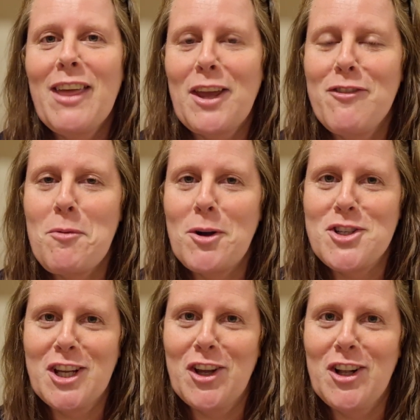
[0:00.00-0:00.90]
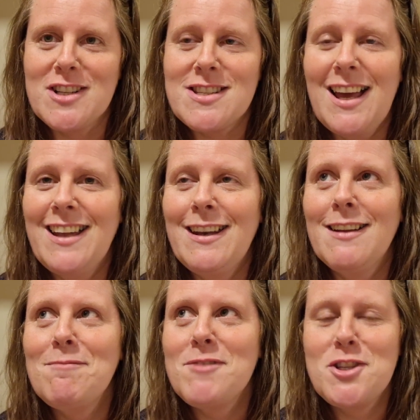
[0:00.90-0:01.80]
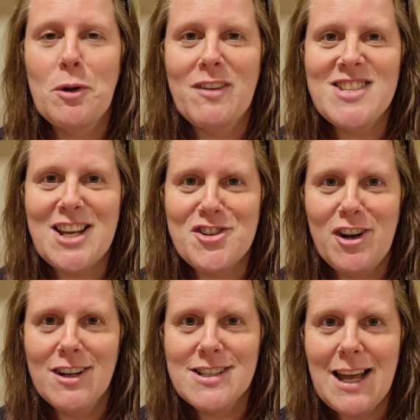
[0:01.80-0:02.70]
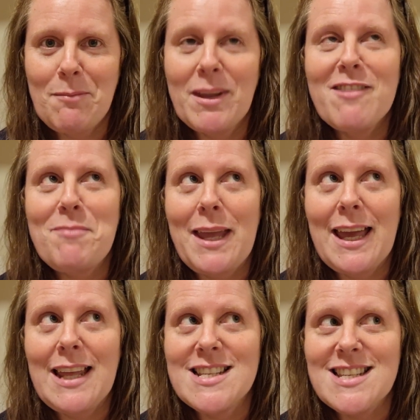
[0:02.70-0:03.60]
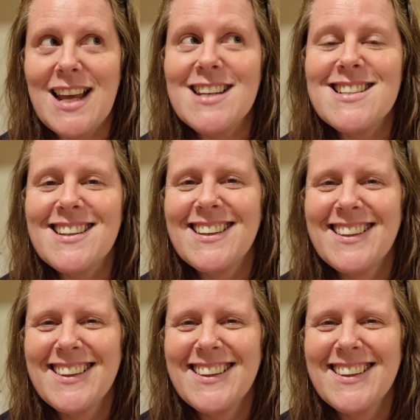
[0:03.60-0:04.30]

Thank you for watching, girls, and don't give Tasha a hard time, give me it instead.